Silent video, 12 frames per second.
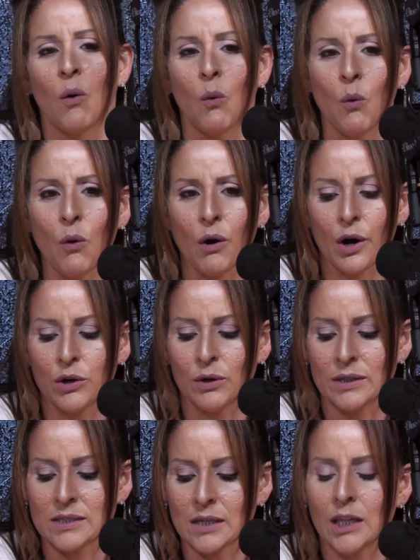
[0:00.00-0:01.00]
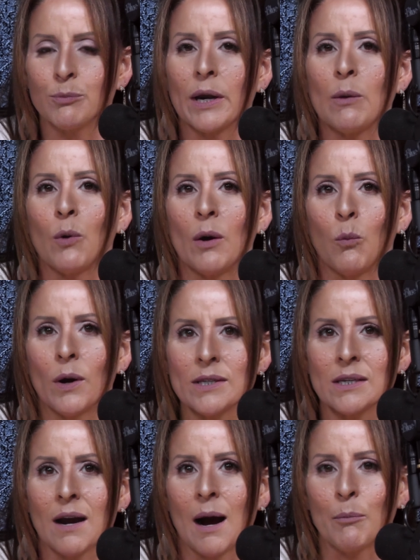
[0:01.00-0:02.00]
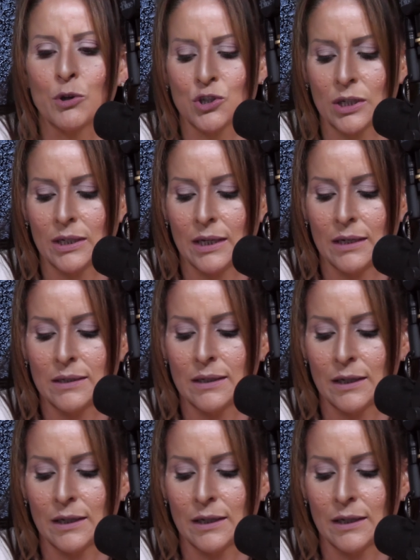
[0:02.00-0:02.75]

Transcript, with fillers: or you could celebrate what was accomplished and end,